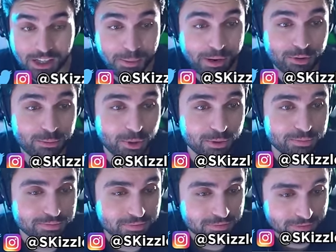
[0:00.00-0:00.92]
game ever, bro.
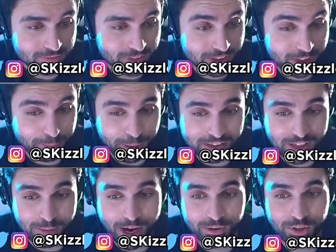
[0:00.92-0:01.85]
This is the best
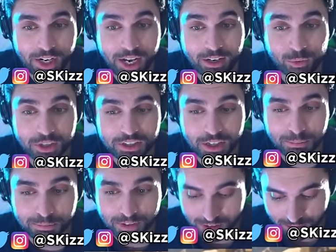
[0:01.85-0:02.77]
game ever. And it
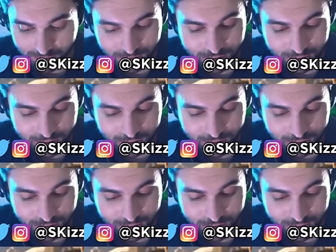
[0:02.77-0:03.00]
redeems.